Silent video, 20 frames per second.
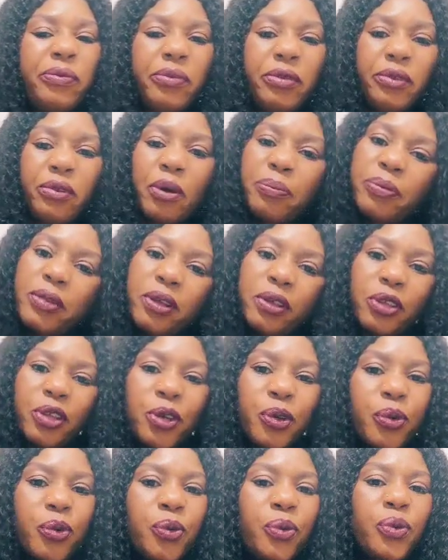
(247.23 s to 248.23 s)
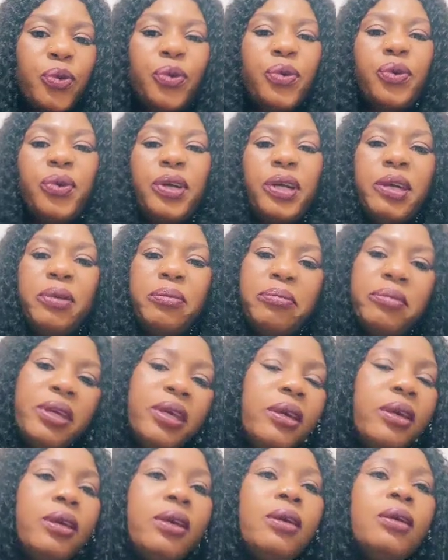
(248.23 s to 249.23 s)
something new in
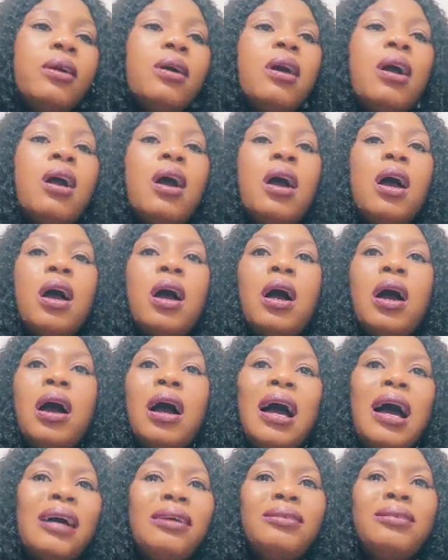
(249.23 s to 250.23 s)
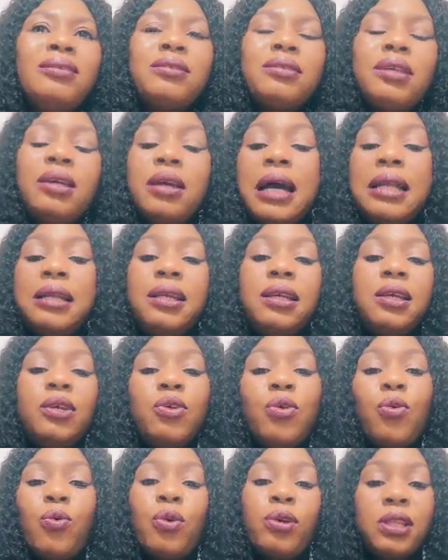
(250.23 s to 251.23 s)
me, and still I didn't
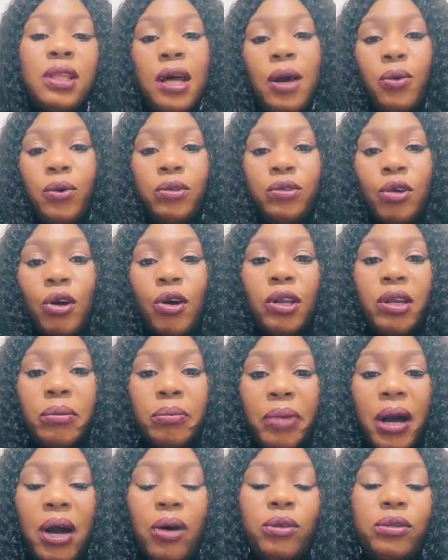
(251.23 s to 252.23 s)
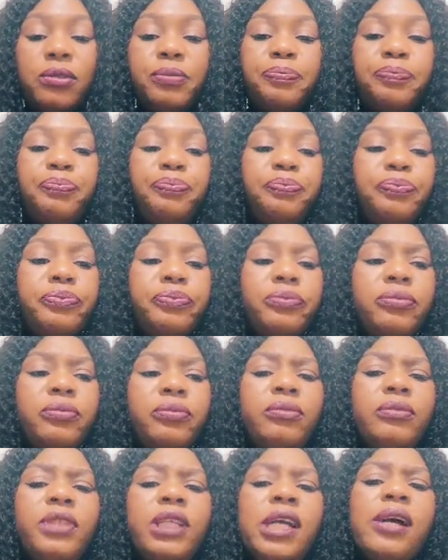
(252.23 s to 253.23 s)
know what that was all about.
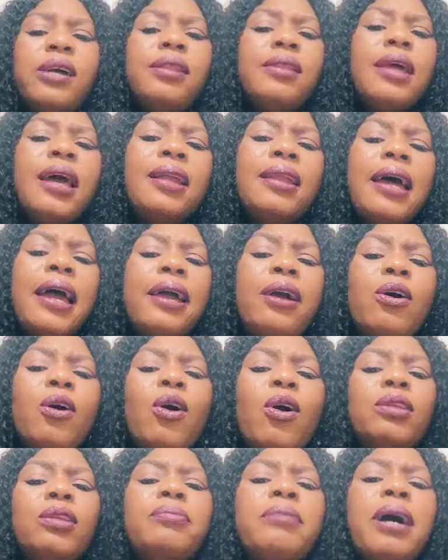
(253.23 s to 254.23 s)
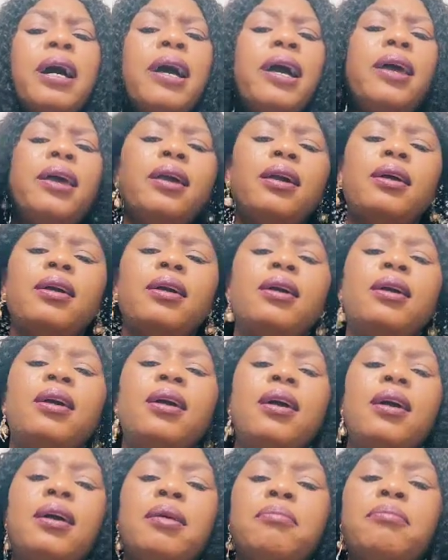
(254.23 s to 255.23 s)
Then I called my
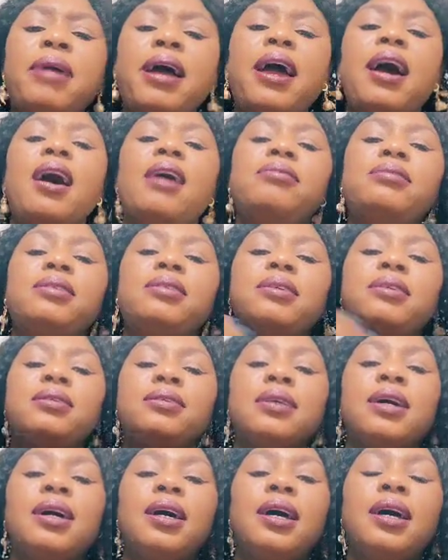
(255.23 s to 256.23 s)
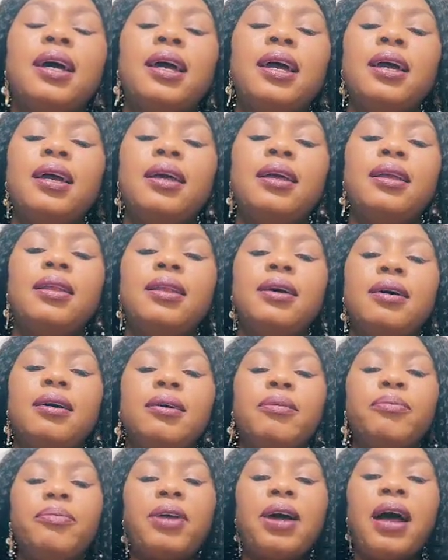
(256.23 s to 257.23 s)
half sister and
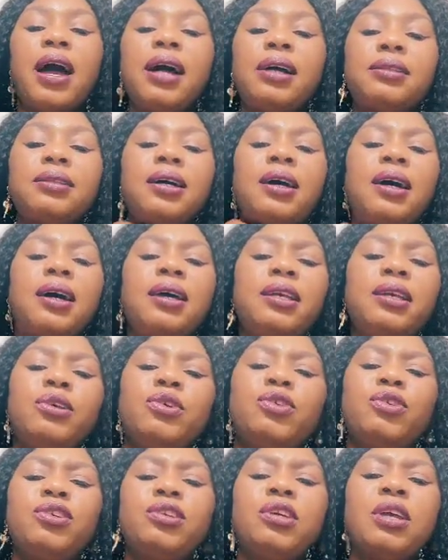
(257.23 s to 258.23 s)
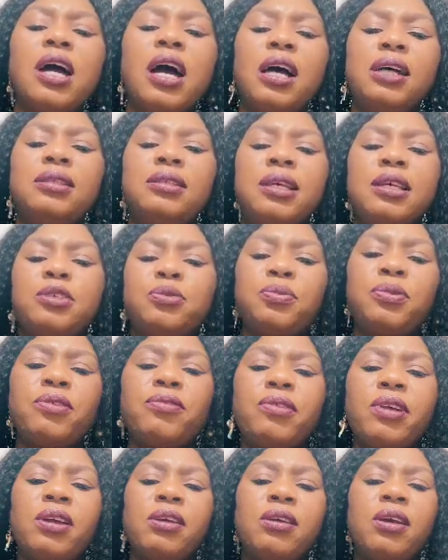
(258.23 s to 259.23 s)
asked her if she has
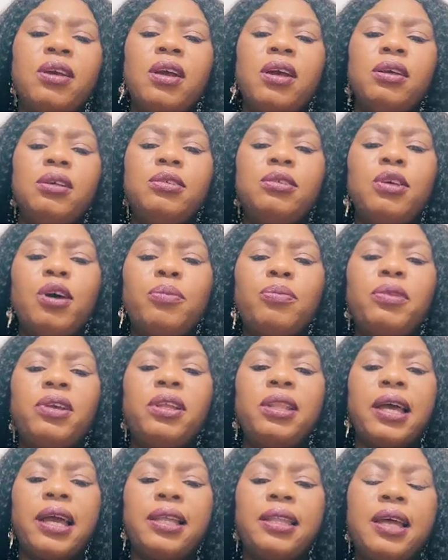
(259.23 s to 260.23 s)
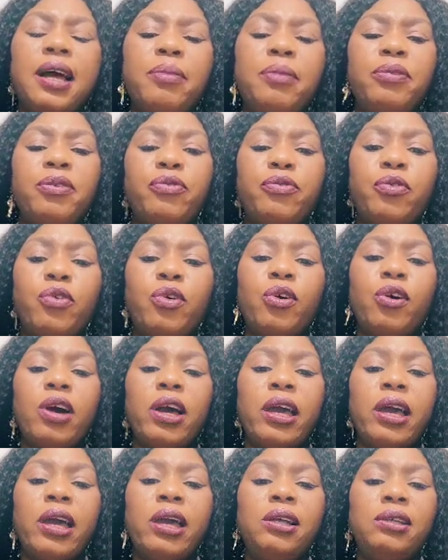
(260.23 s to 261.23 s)
experienced something like that before,
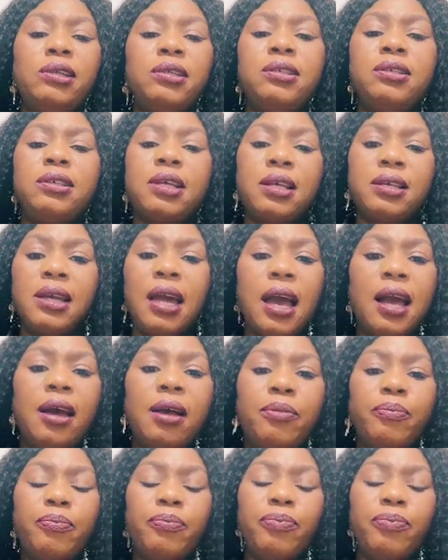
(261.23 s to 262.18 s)
and she said, yeah,